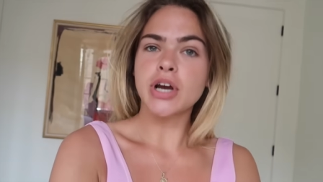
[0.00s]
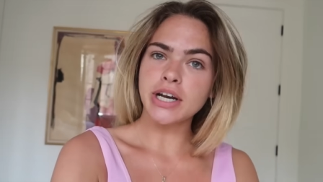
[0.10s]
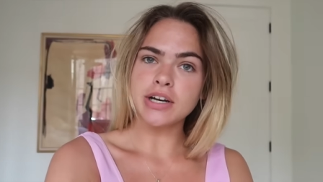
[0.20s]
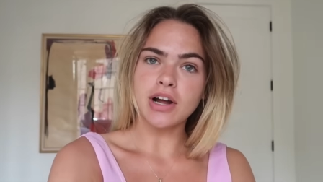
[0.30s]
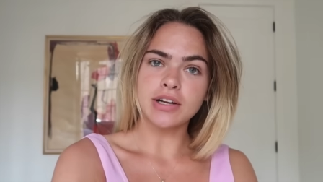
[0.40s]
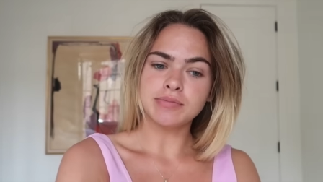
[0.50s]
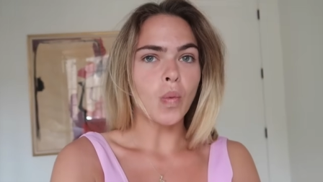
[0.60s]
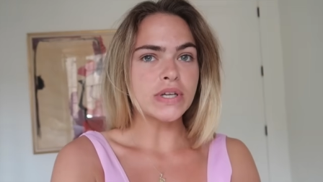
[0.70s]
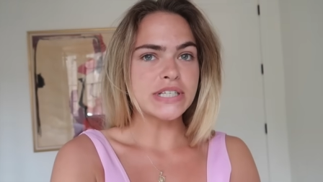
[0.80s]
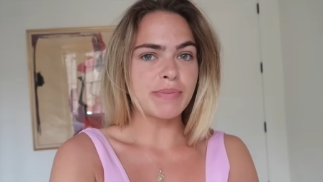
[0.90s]
tried it on,
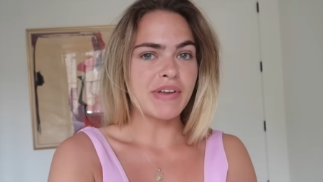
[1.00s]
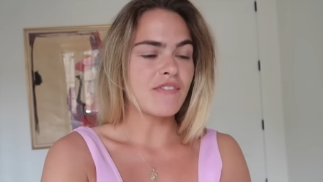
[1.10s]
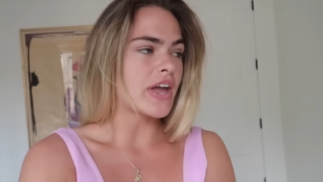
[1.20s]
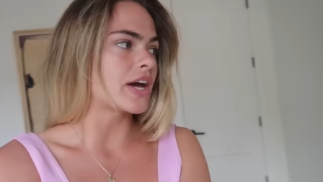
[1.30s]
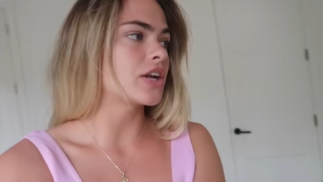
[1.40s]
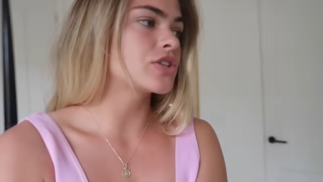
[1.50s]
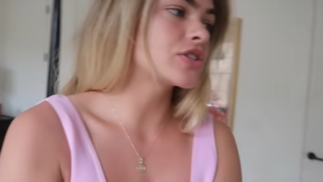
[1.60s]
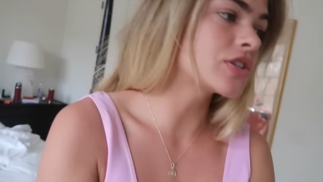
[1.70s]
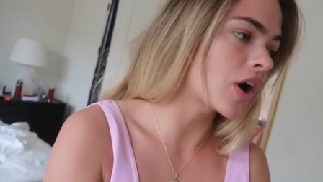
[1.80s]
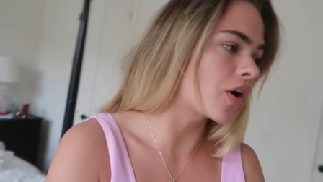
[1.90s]
wasn't a big fan,
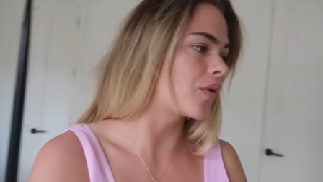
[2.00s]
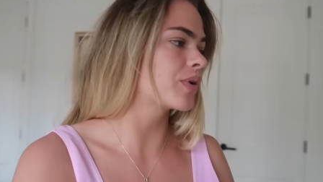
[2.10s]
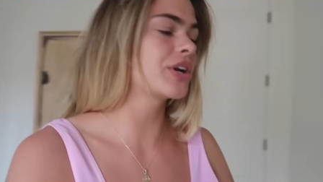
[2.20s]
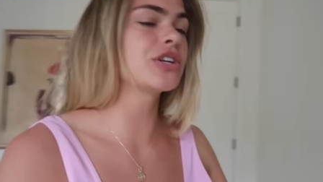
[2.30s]
so we're